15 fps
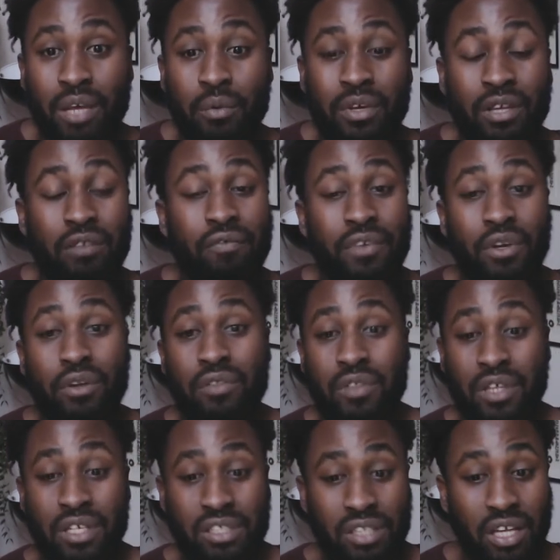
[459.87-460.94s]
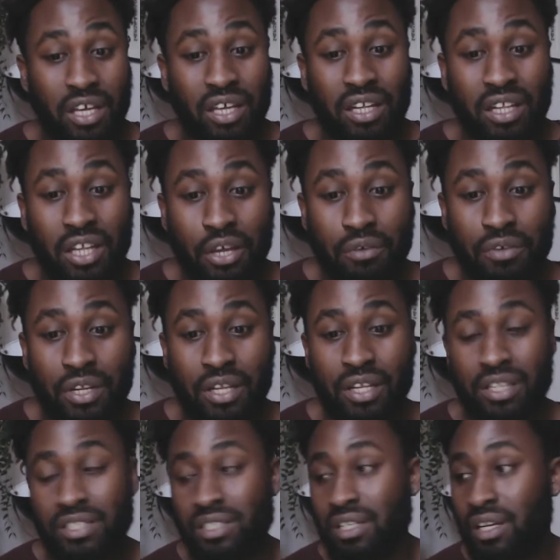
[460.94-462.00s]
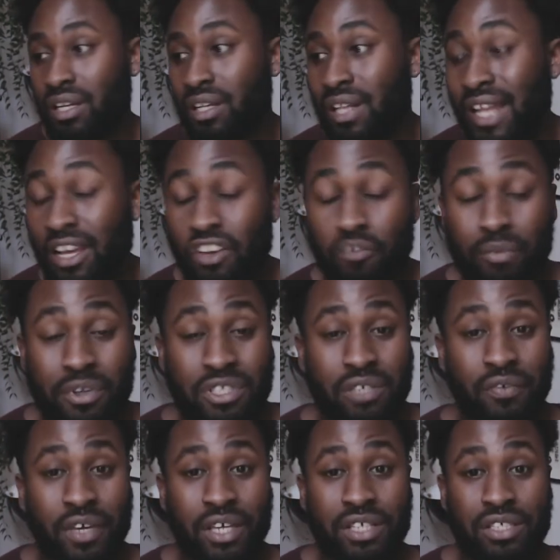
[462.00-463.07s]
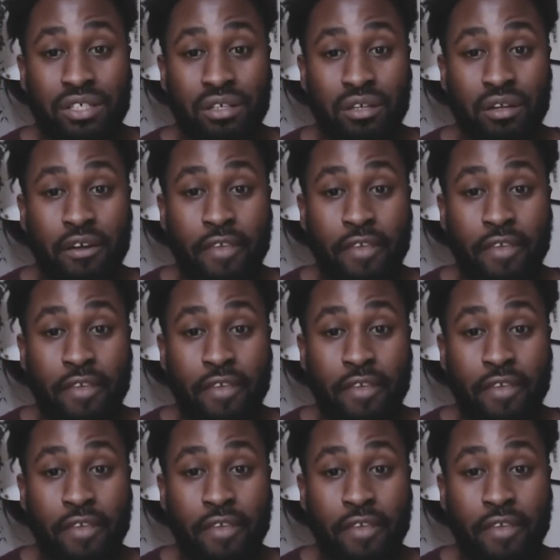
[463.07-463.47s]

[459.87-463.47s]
we can feel things like loneliness, lack of motivation.